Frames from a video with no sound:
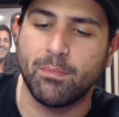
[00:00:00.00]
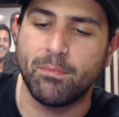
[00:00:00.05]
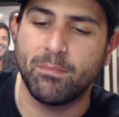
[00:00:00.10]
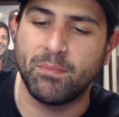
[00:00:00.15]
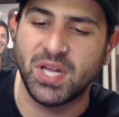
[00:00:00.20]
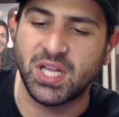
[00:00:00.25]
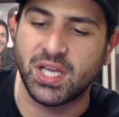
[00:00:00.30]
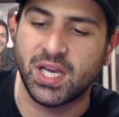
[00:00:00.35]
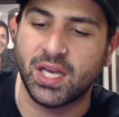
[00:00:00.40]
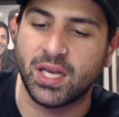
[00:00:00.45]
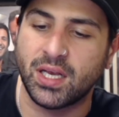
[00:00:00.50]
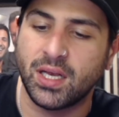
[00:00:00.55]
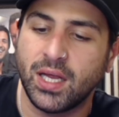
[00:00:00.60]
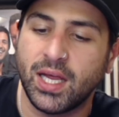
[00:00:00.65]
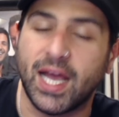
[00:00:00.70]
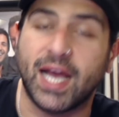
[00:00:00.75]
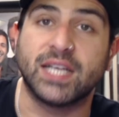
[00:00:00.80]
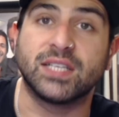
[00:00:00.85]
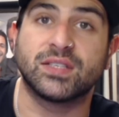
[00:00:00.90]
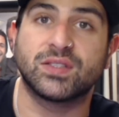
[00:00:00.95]
million
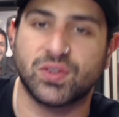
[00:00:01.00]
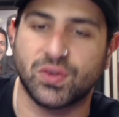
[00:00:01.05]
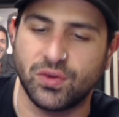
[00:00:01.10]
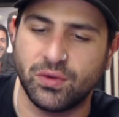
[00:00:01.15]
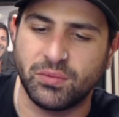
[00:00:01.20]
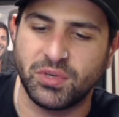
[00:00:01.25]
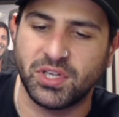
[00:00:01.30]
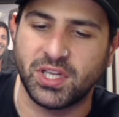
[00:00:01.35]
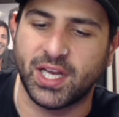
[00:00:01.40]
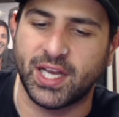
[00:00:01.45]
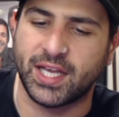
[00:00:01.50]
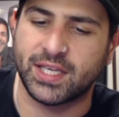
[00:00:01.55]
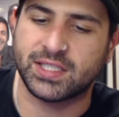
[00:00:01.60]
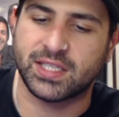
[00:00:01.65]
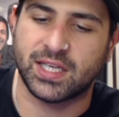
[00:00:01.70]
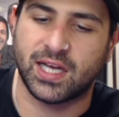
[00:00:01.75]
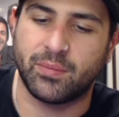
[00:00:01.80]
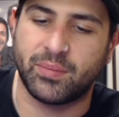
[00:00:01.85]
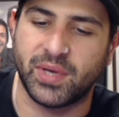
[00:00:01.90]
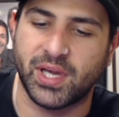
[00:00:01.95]
and 2 million
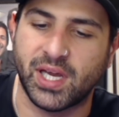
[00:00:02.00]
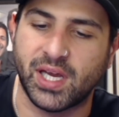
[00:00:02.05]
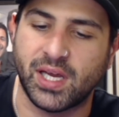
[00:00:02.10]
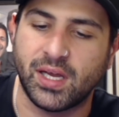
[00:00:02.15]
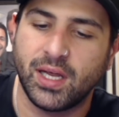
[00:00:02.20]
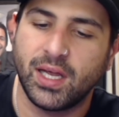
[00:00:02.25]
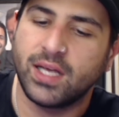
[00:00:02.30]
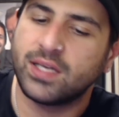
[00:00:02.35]
XRP.